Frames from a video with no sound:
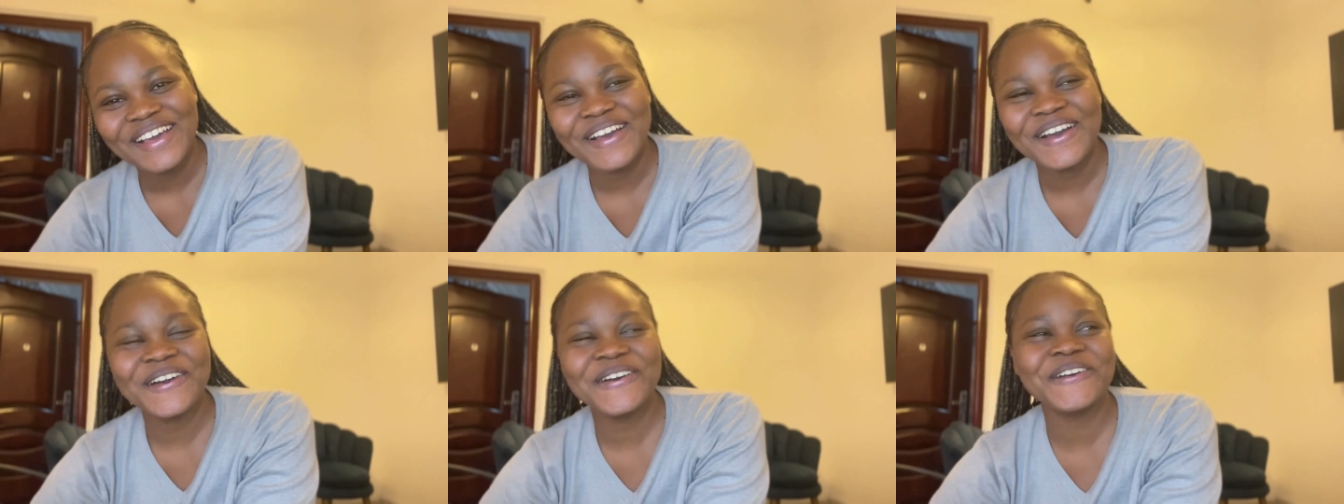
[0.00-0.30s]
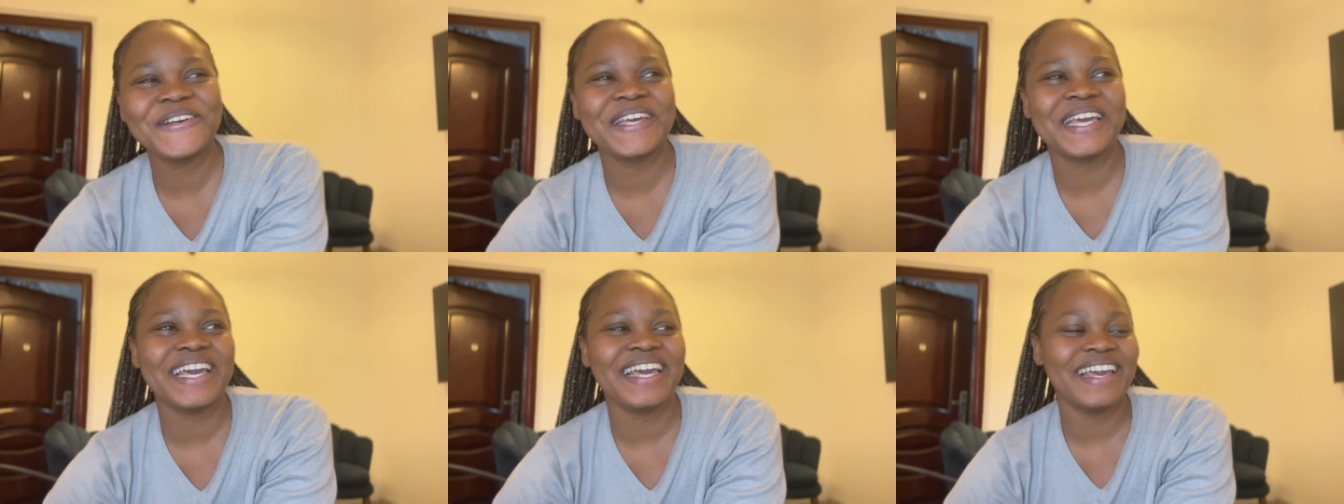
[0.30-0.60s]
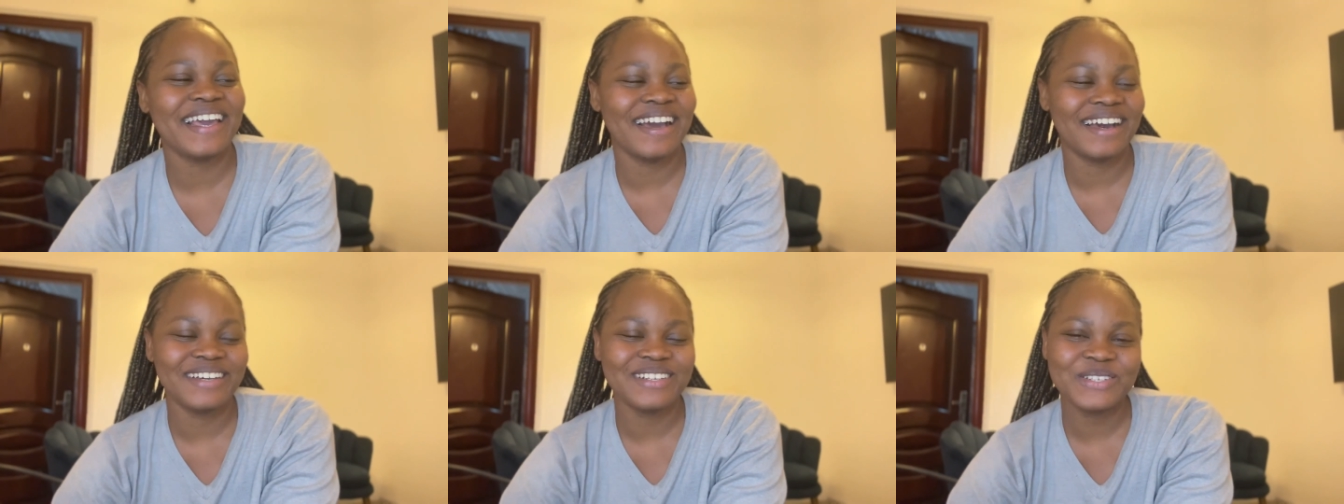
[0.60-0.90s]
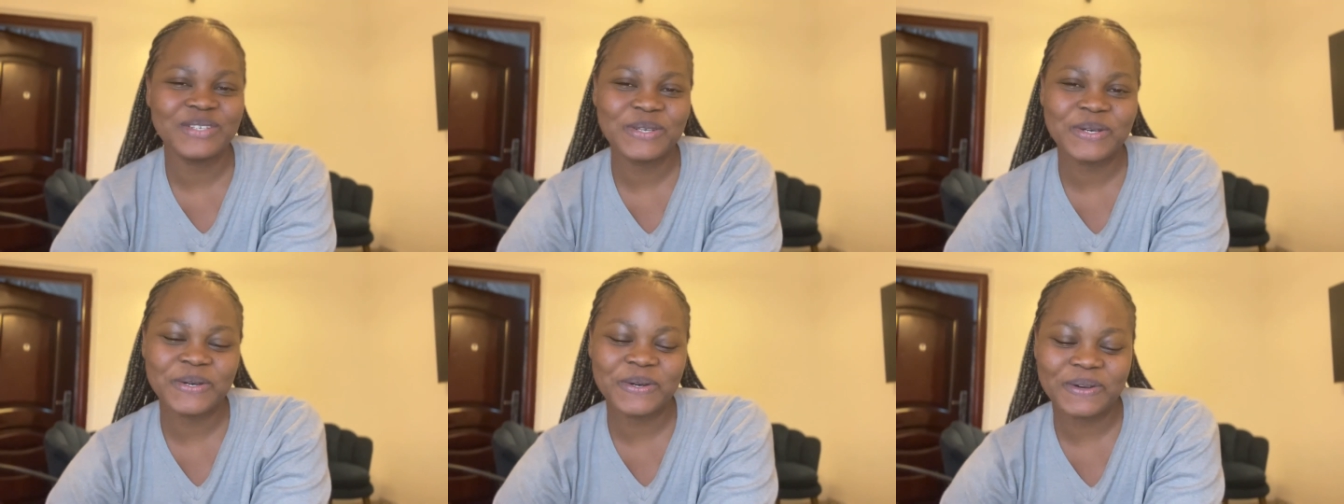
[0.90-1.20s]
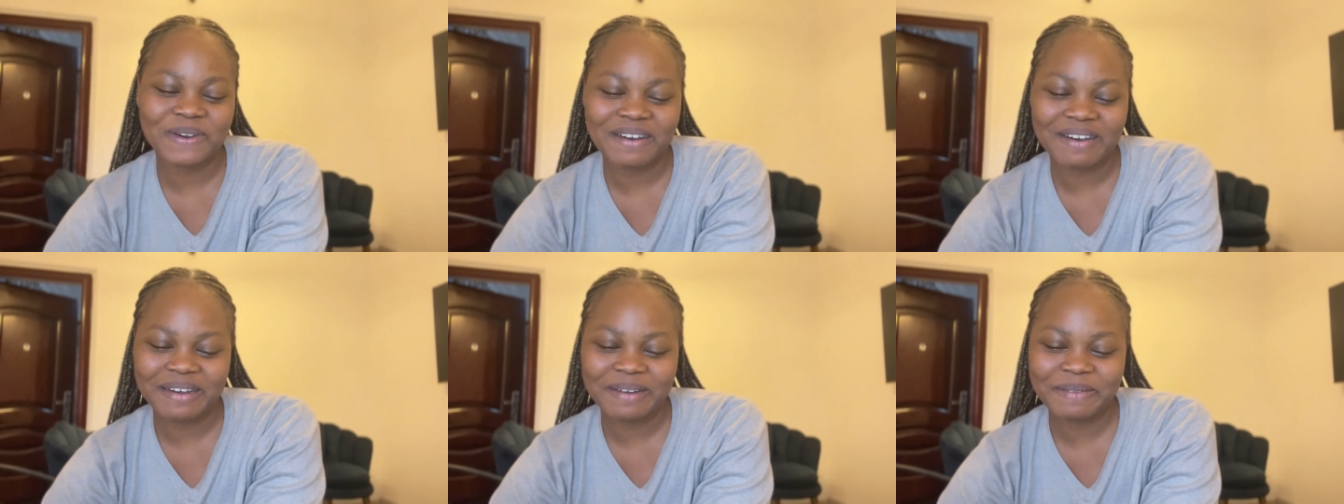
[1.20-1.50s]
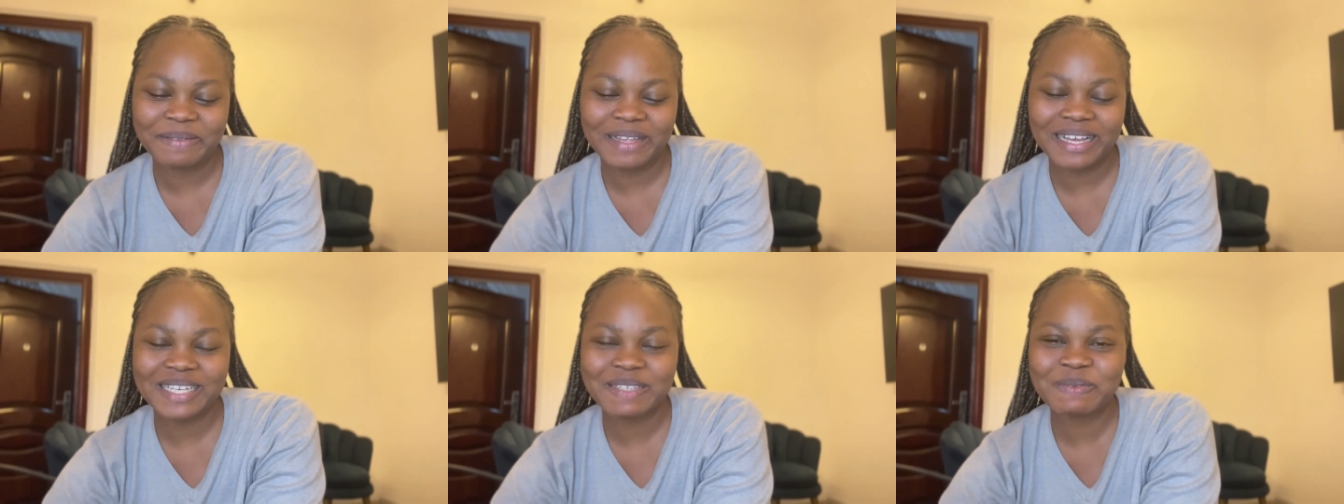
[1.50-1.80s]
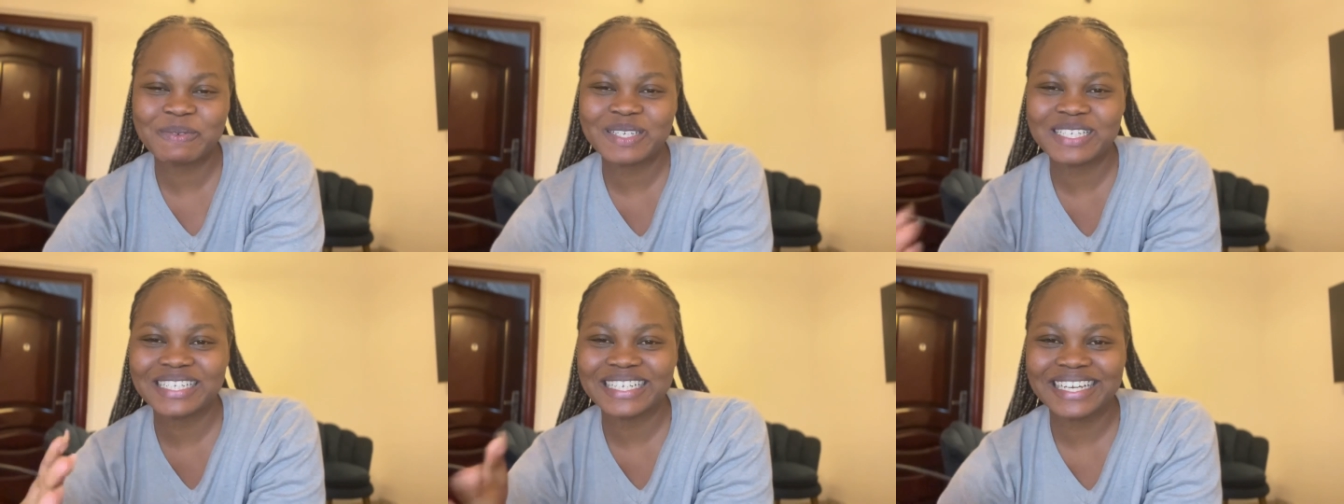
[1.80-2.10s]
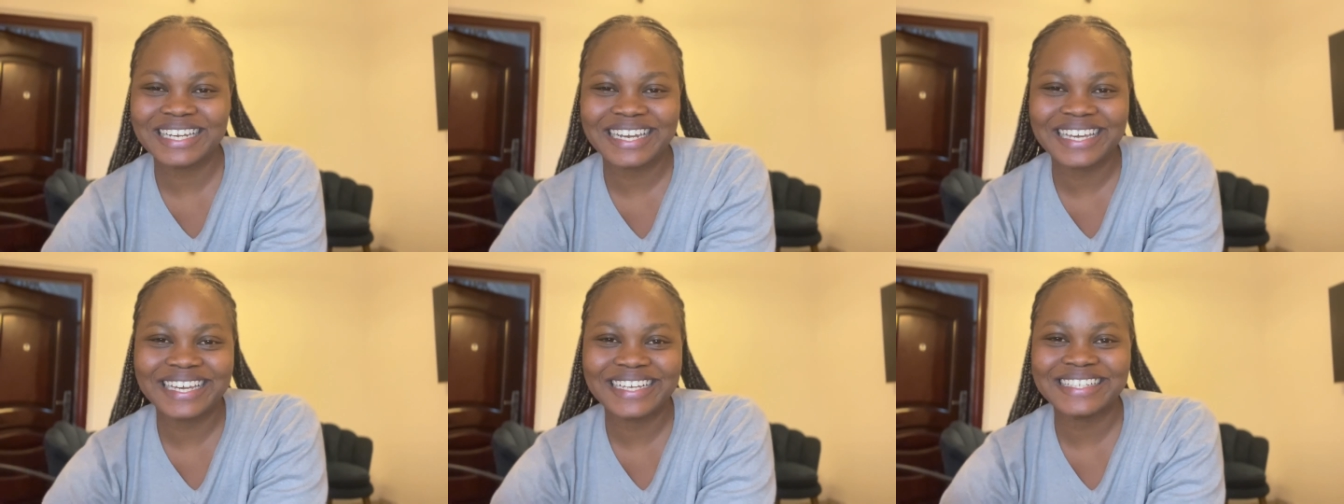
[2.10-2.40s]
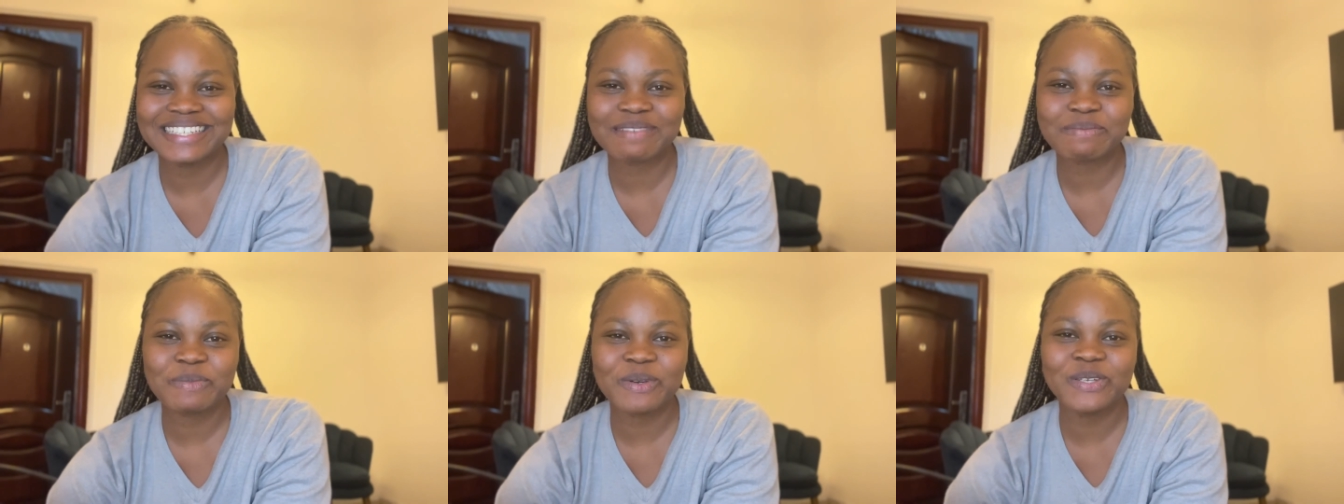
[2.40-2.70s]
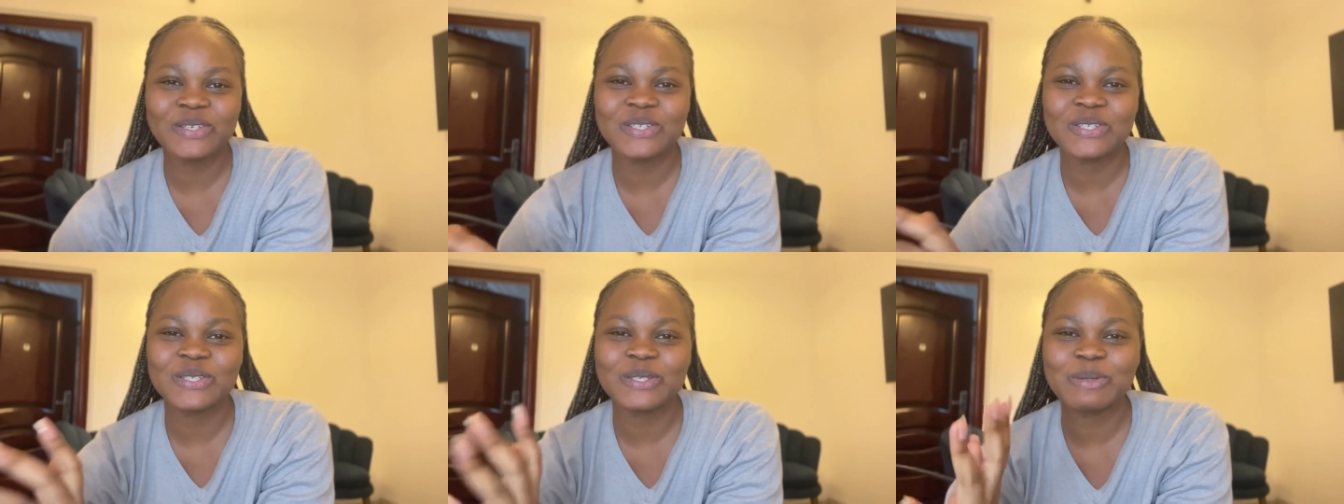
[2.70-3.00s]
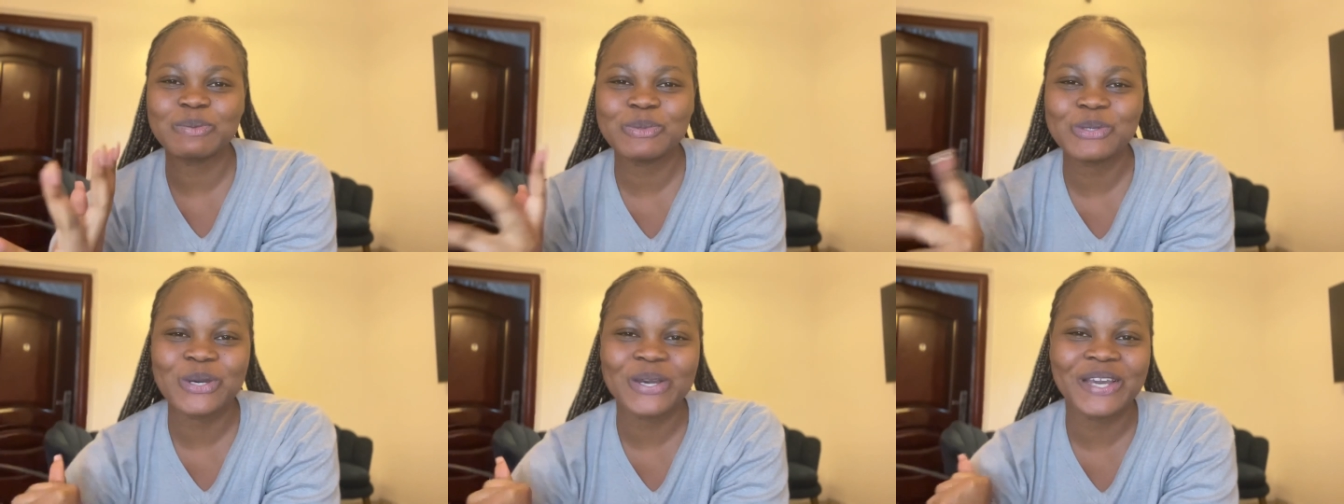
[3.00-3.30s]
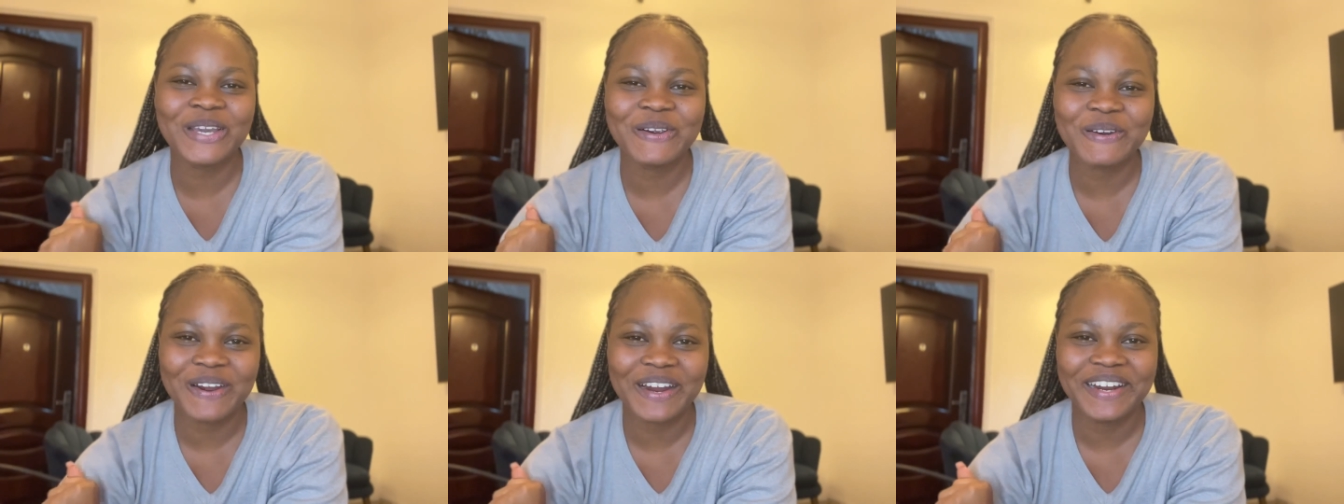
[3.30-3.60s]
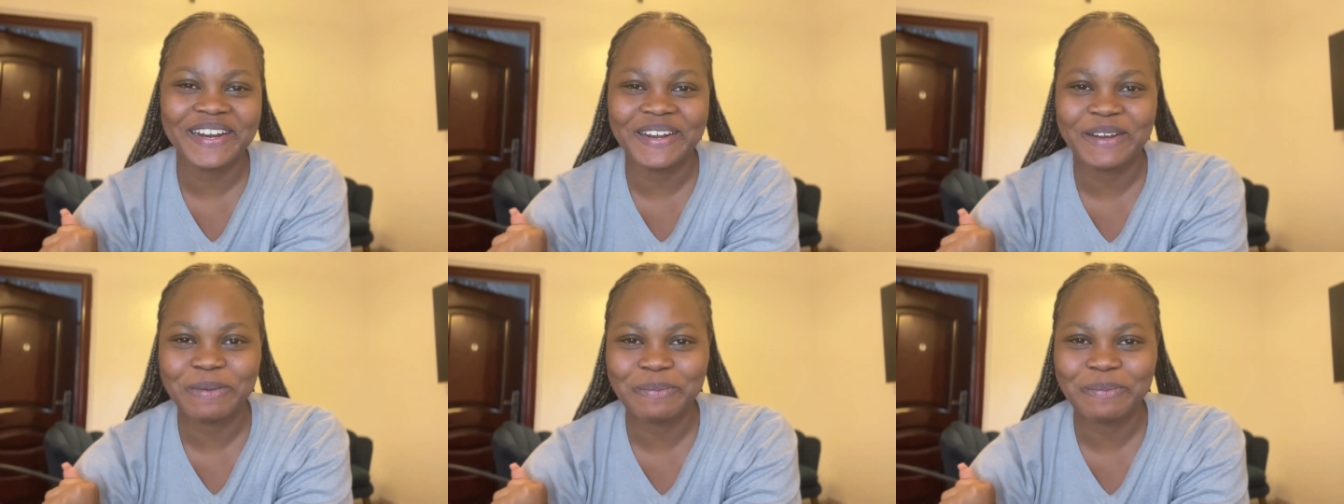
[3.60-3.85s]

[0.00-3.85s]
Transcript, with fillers: okay yeah so uh, that's basically it i'm going to stop talking right now